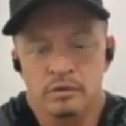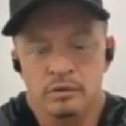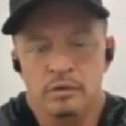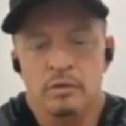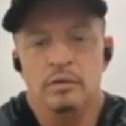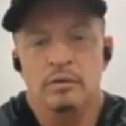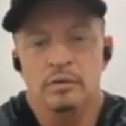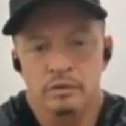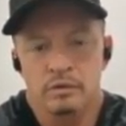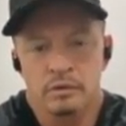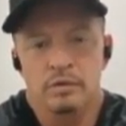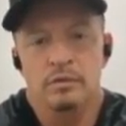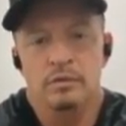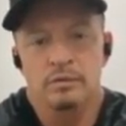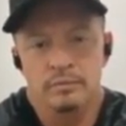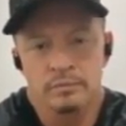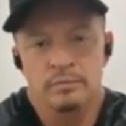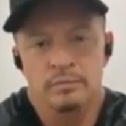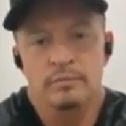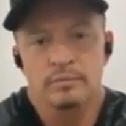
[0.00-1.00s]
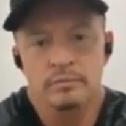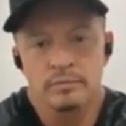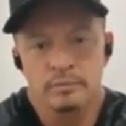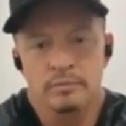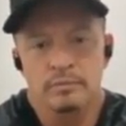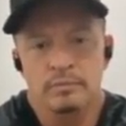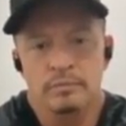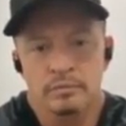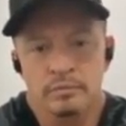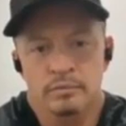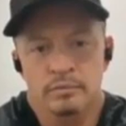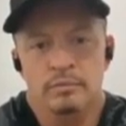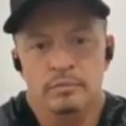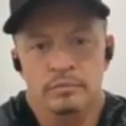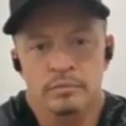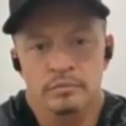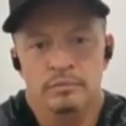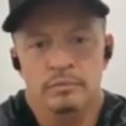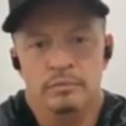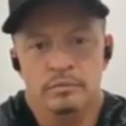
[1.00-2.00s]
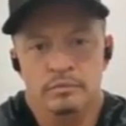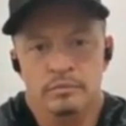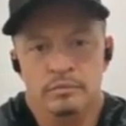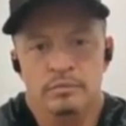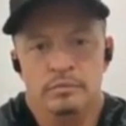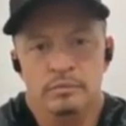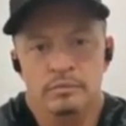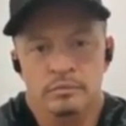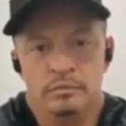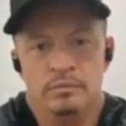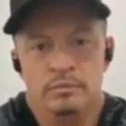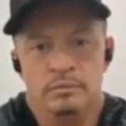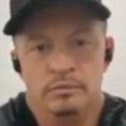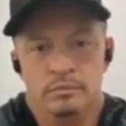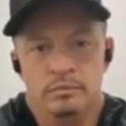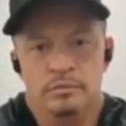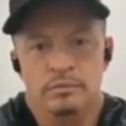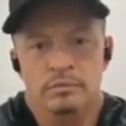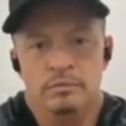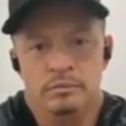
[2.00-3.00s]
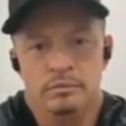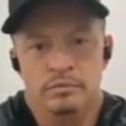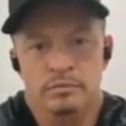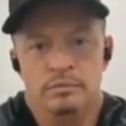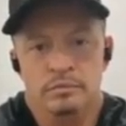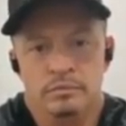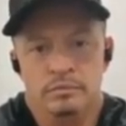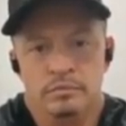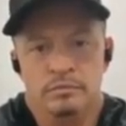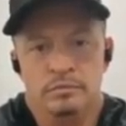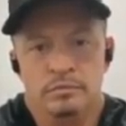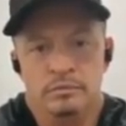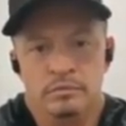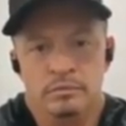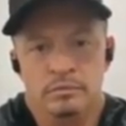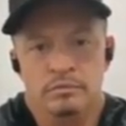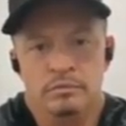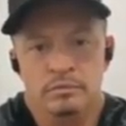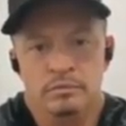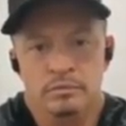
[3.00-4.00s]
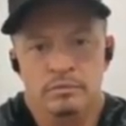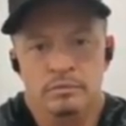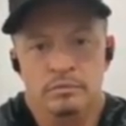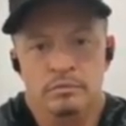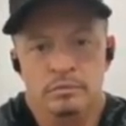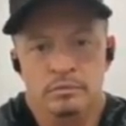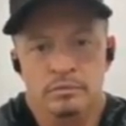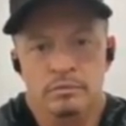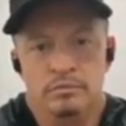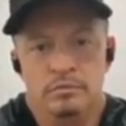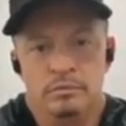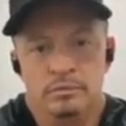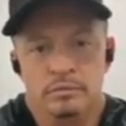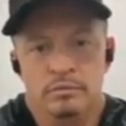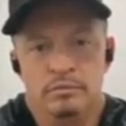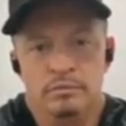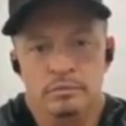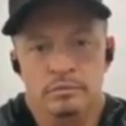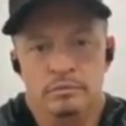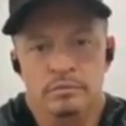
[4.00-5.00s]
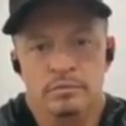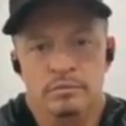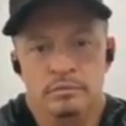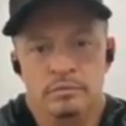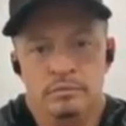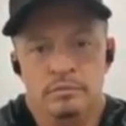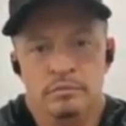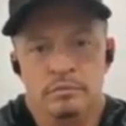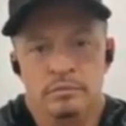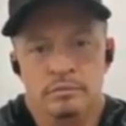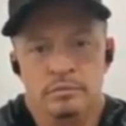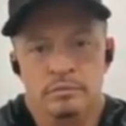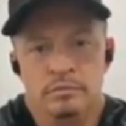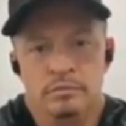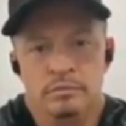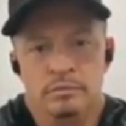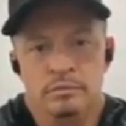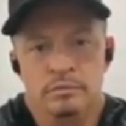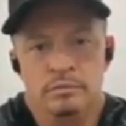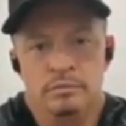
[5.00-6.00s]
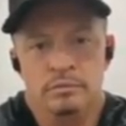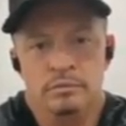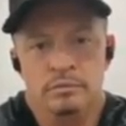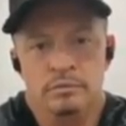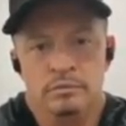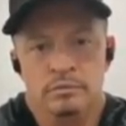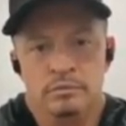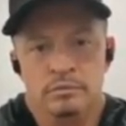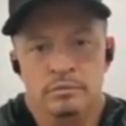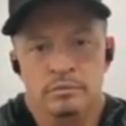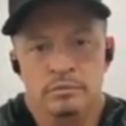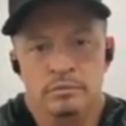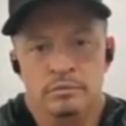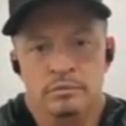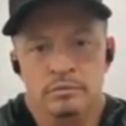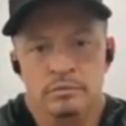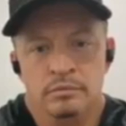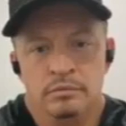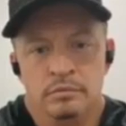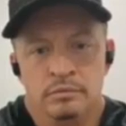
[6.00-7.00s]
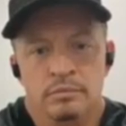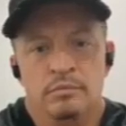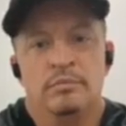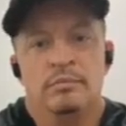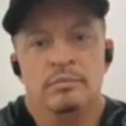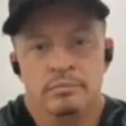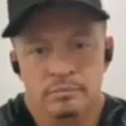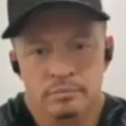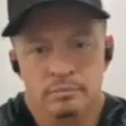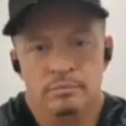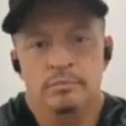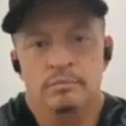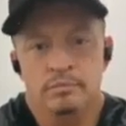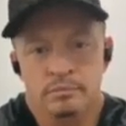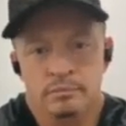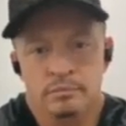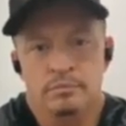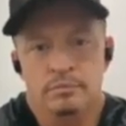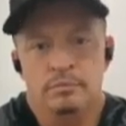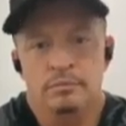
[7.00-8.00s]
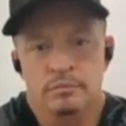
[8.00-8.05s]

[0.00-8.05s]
No words are spoken by the person on screen.